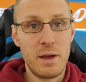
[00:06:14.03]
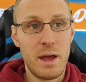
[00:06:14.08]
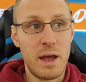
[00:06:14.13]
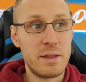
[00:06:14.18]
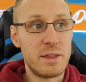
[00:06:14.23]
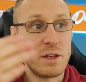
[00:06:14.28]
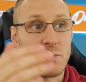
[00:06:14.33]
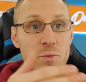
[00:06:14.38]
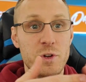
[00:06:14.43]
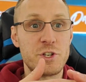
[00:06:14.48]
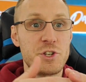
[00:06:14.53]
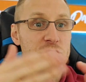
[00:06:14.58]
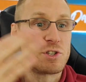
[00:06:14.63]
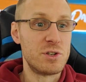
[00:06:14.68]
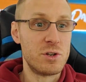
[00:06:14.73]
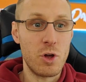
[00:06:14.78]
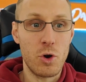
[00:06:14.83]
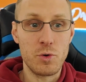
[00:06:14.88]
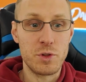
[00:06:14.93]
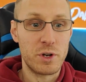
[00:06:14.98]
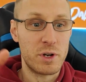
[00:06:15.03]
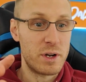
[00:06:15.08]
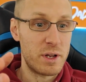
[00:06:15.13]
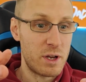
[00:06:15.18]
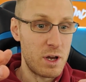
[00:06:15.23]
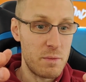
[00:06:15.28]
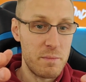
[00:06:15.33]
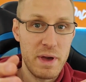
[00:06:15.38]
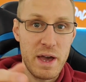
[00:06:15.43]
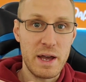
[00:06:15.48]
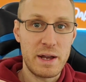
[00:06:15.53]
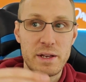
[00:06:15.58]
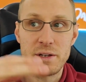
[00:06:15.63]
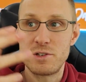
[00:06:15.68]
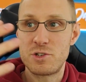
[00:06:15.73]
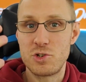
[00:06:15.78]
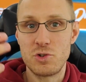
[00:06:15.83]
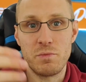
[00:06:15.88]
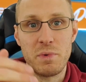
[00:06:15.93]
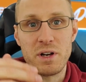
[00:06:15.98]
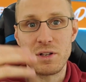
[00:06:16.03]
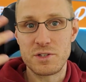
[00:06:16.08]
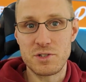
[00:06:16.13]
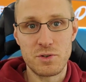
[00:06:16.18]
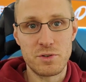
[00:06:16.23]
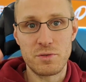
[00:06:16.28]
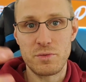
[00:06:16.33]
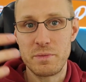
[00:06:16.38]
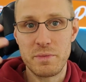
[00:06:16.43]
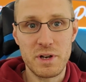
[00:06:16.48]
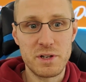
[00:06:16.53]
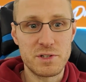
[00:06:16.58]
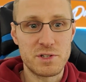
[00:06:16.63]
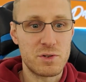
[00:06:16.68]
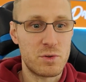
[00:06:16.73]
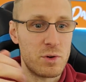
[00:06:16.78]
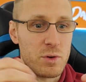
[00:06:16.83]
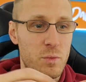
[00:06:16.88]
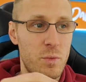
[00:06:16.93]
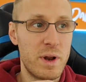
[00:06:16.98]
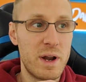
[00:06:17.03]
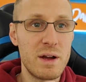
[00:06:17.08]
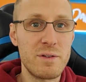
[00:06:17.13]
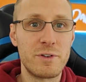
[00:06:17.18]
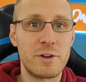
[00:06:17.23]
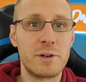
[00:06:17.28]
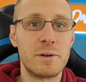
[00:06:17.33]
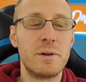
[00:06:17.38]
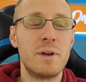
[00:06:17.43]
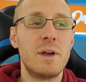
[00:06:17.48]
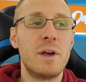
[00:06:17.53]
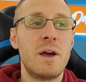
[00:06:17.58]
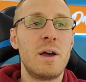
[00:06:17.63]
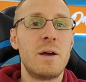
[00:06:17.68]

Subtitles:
and then we just know they're going to come back in 2 months or 3 months or whatever,